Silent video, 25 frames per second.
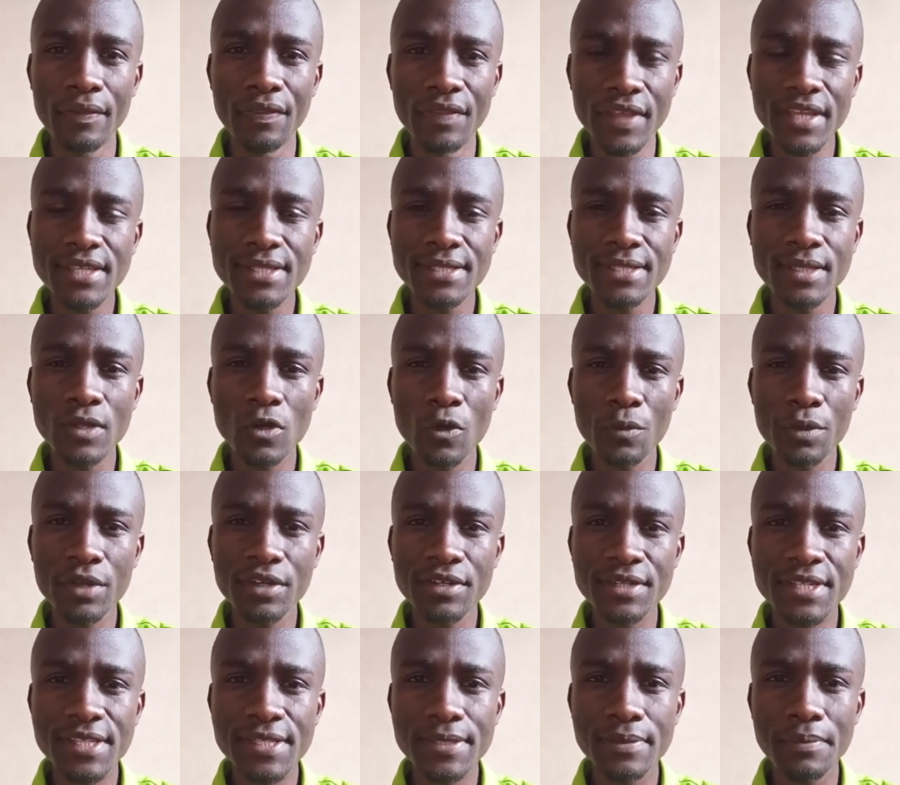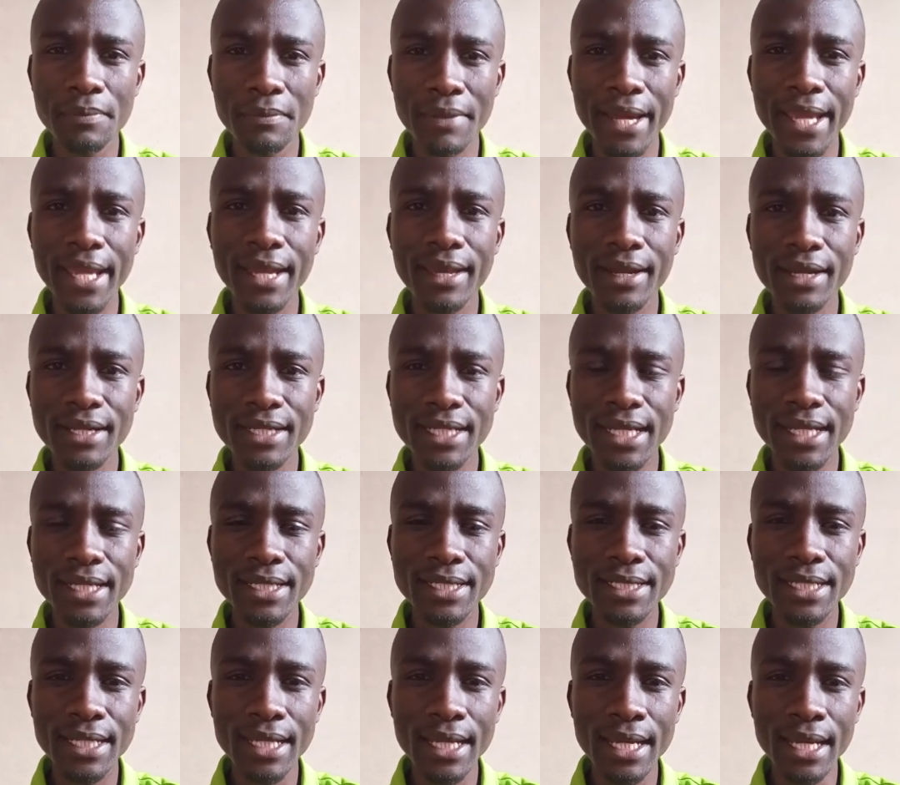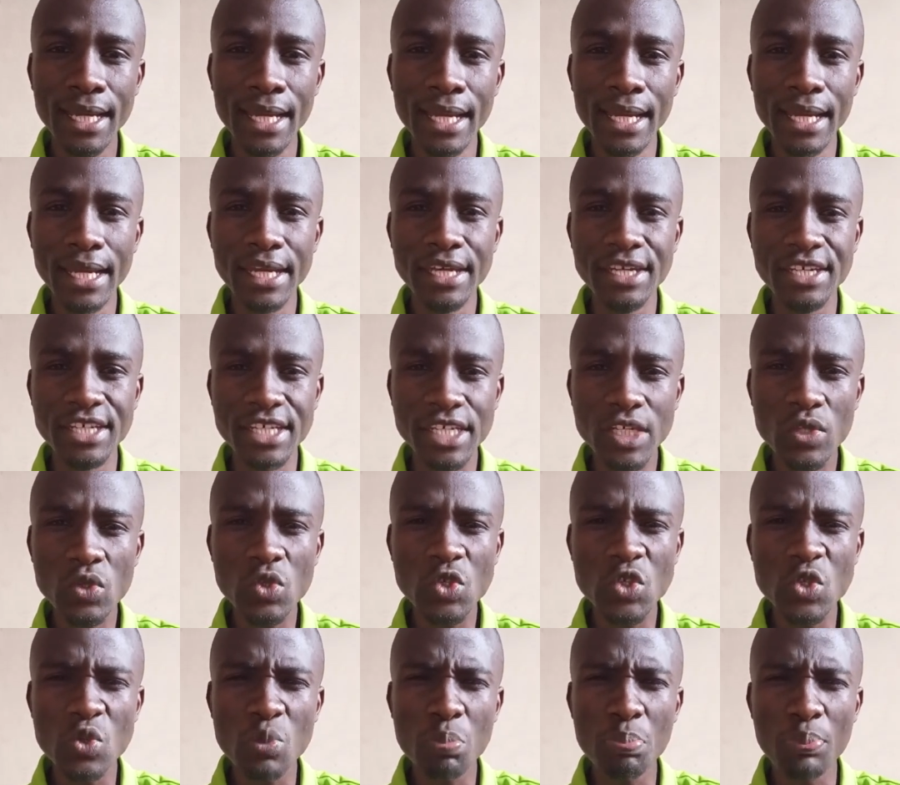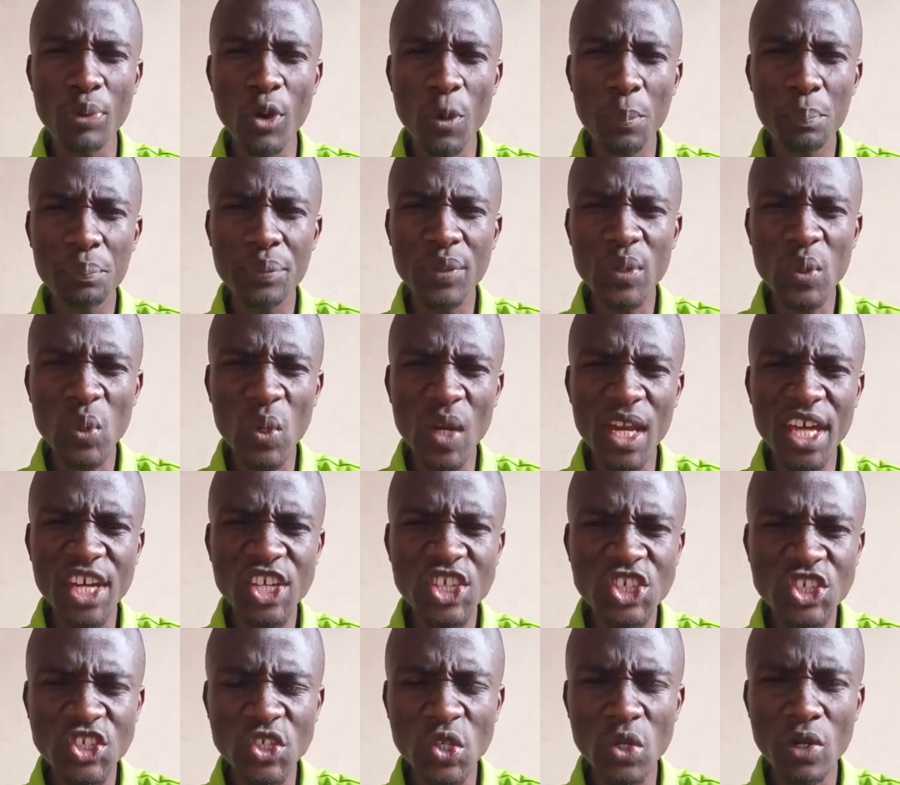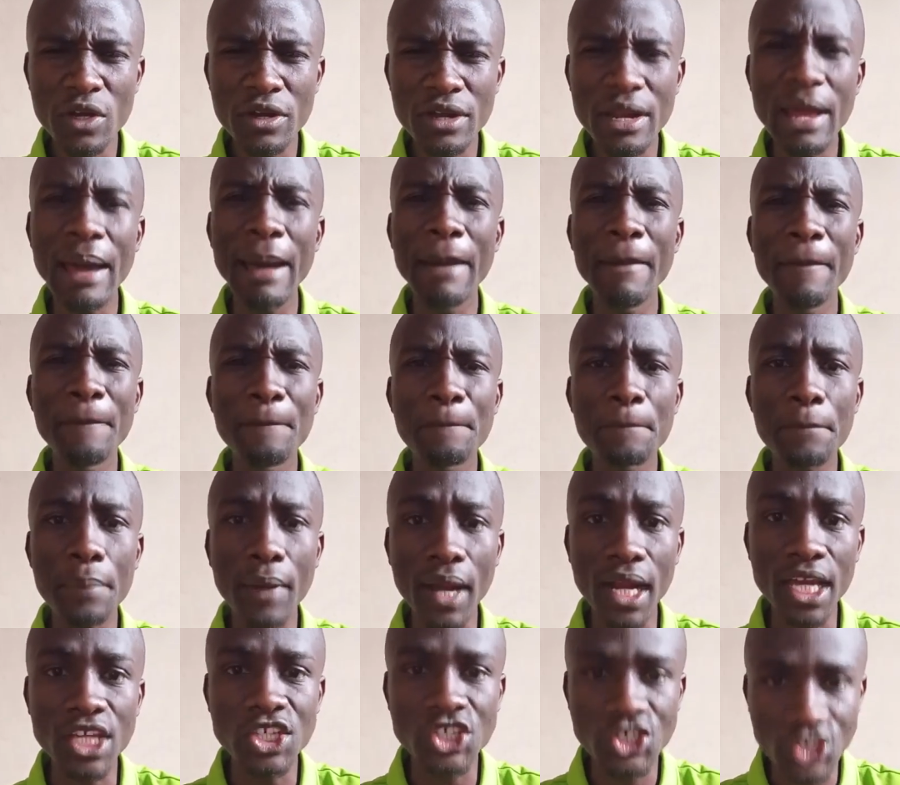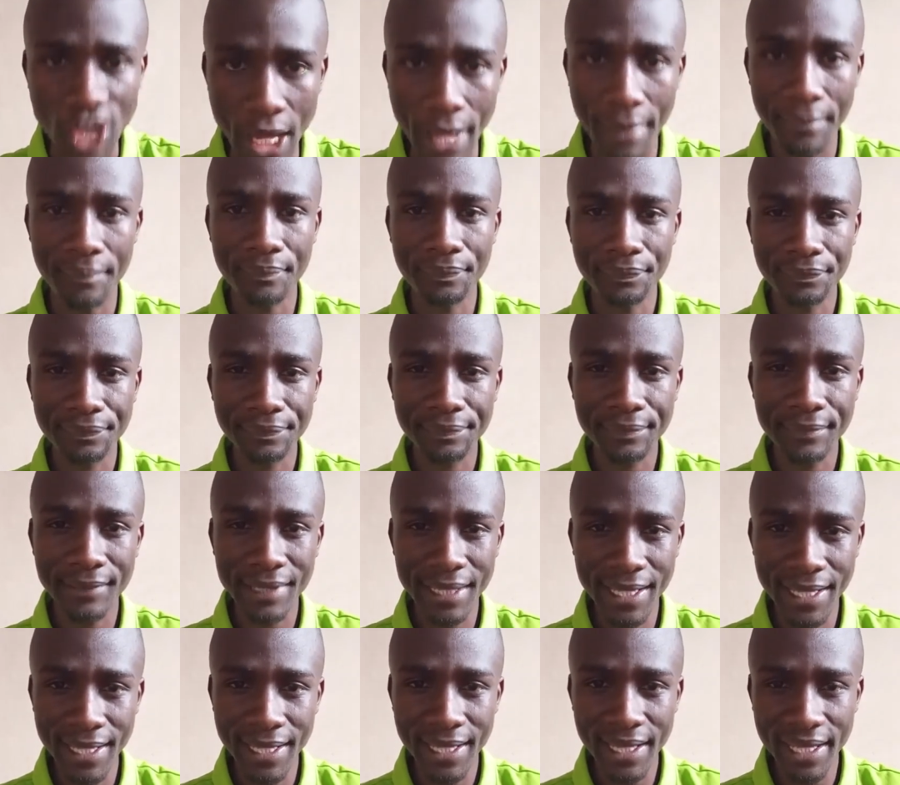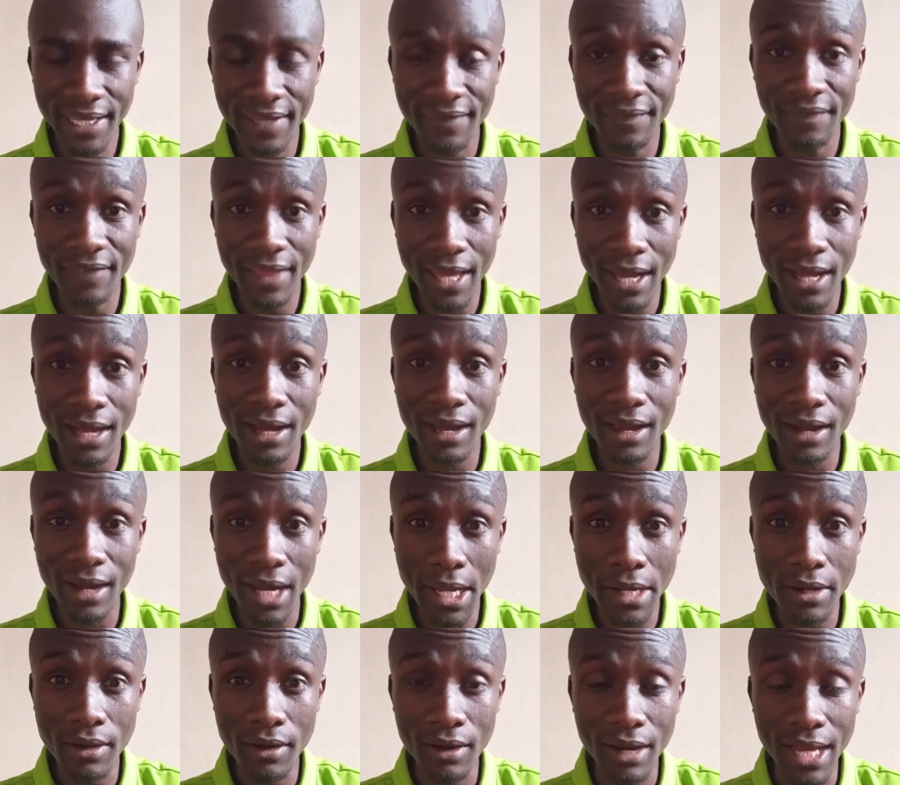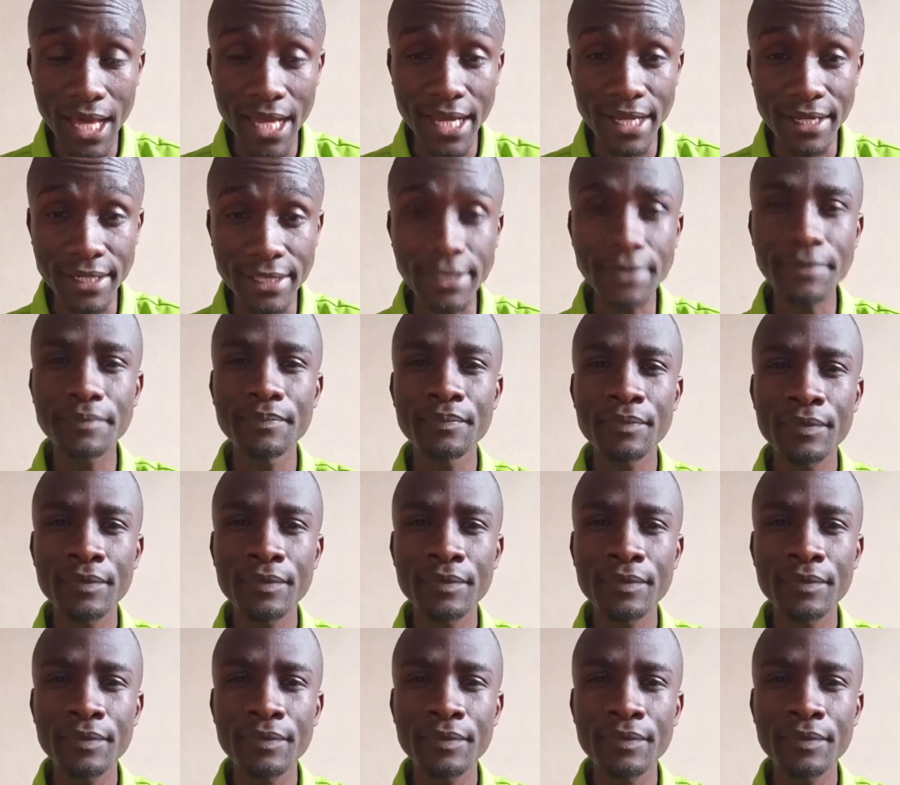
these communities migrated due to population pressure in their cradle land.